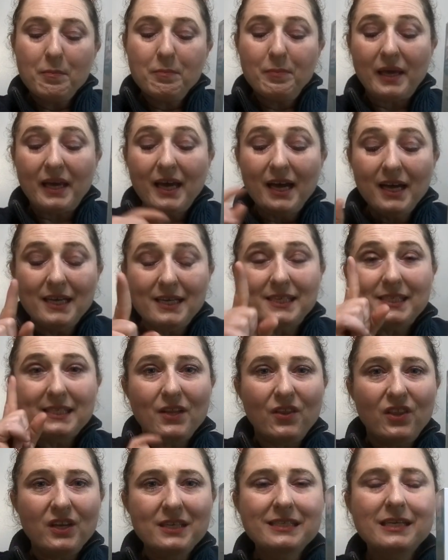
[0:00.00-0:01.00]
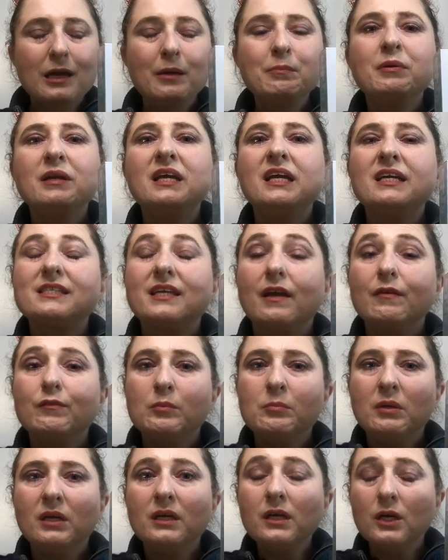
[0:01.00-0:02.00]
Because this company has
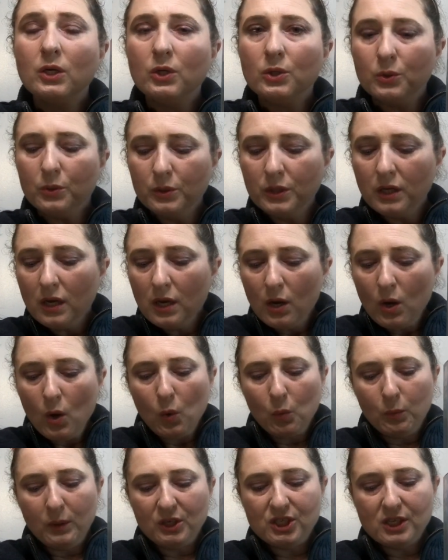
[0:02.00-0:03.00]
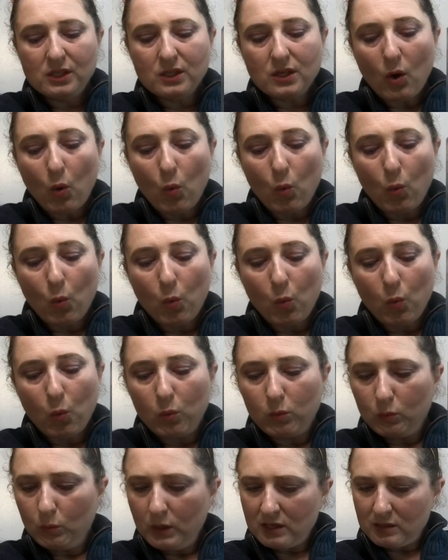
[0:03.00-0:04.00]
given me a code, which is,
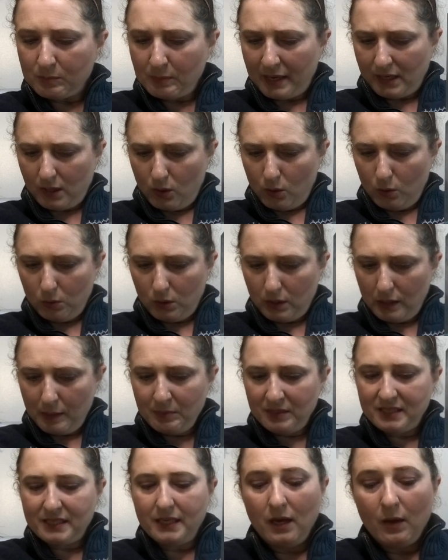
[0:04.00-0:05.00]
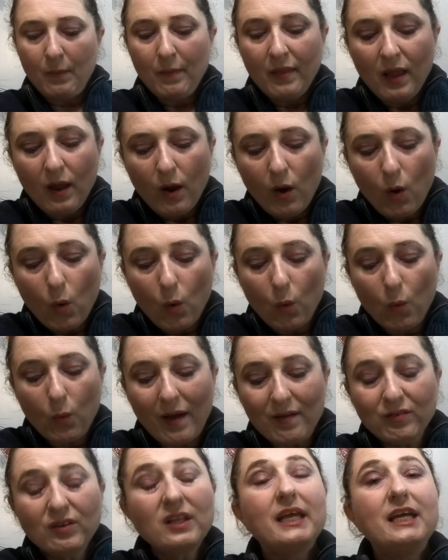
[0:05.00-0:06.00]
what is my code? Let me see.
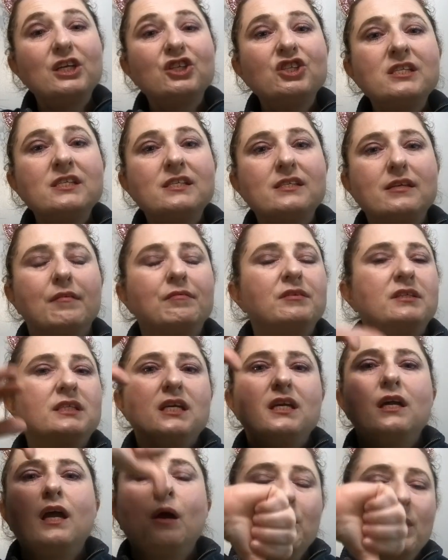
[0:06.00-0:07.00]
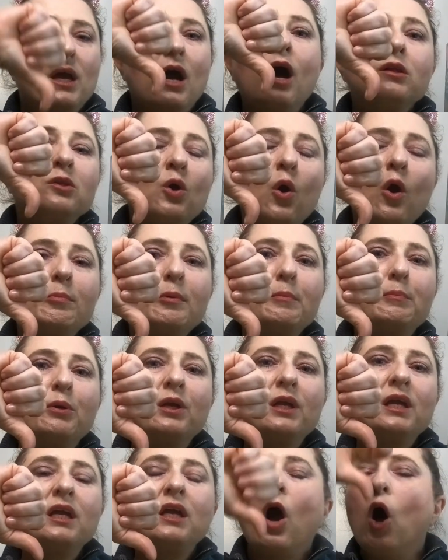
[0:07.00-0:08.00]
Revelation 70. And we all know I'll be
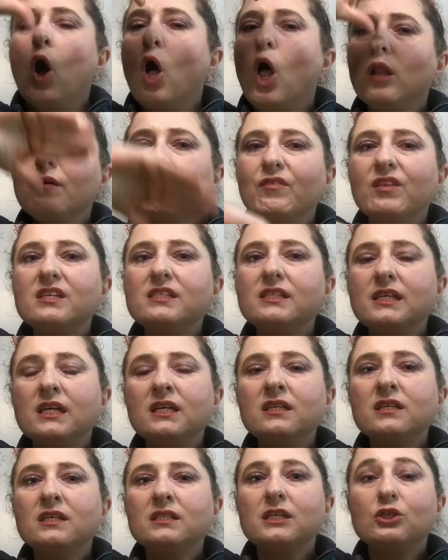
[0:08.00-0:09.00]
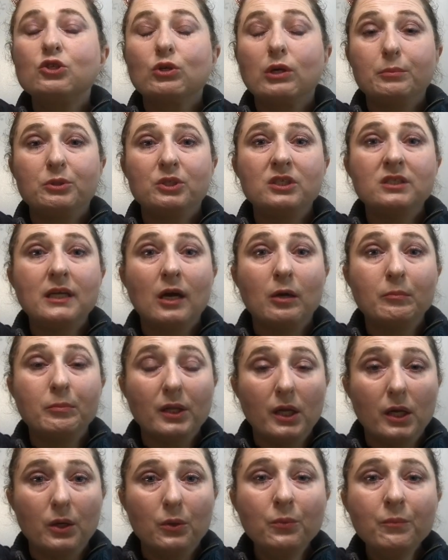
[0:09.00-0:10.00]
putting all of this in the description down
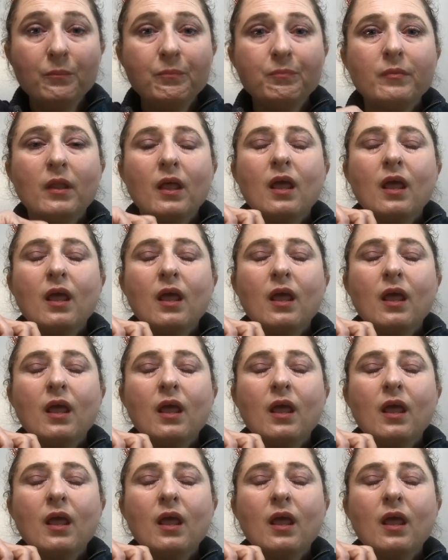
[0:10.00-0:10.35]
below.